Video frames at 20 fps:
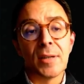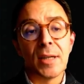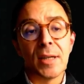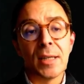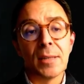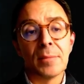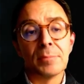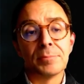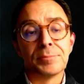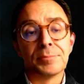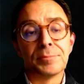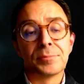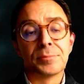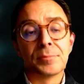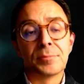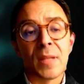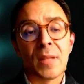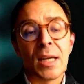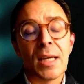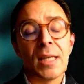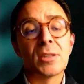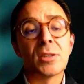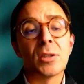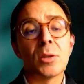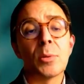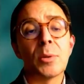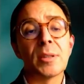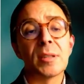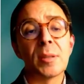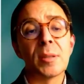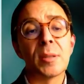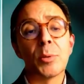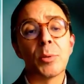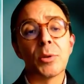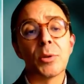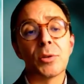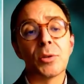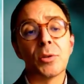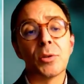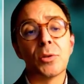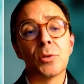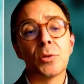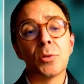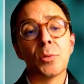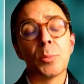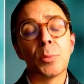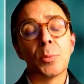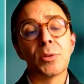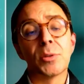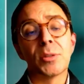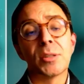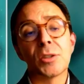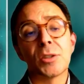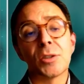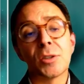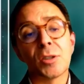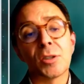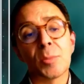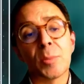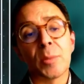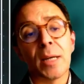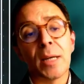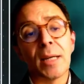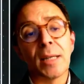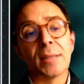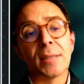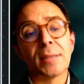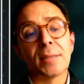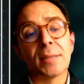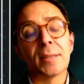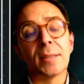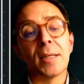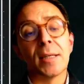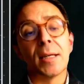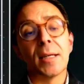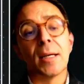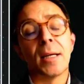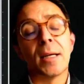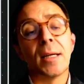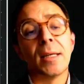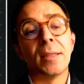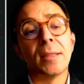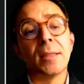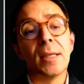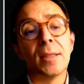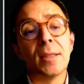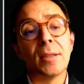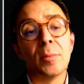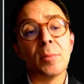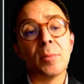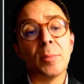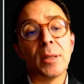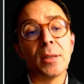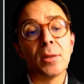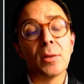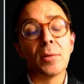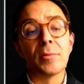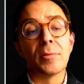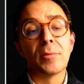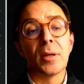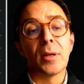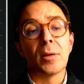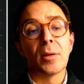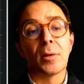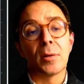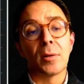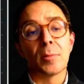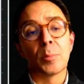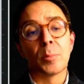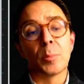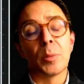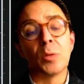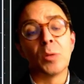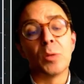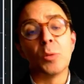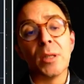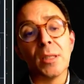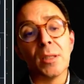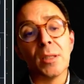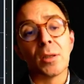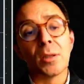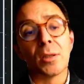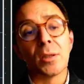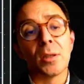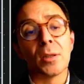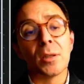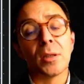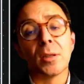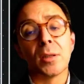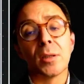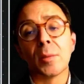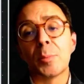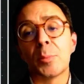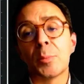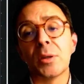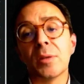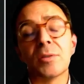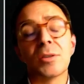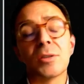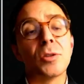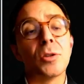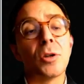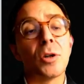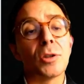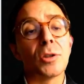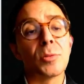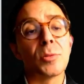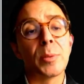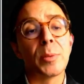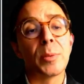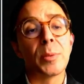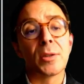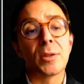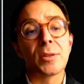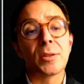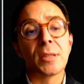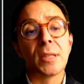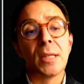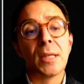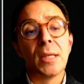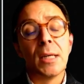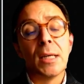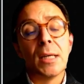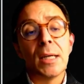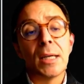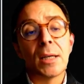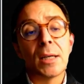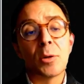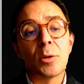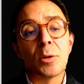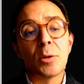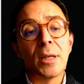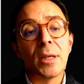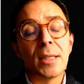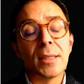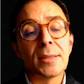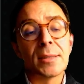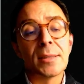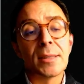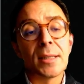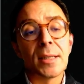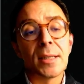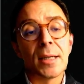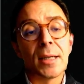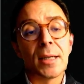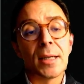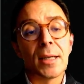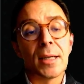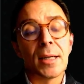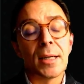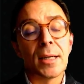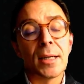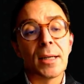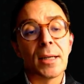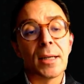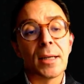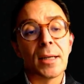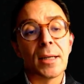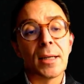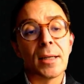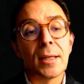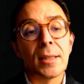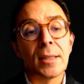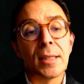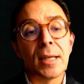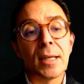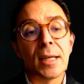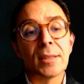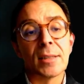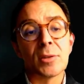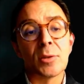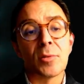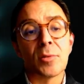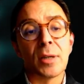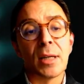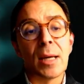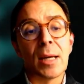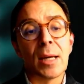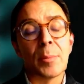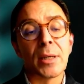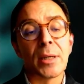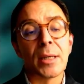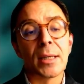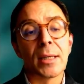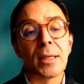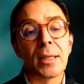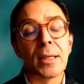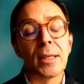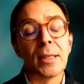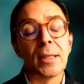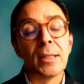vein. It's always important to position the splines in the middle of between the previous dots, because it creates a nice overlapping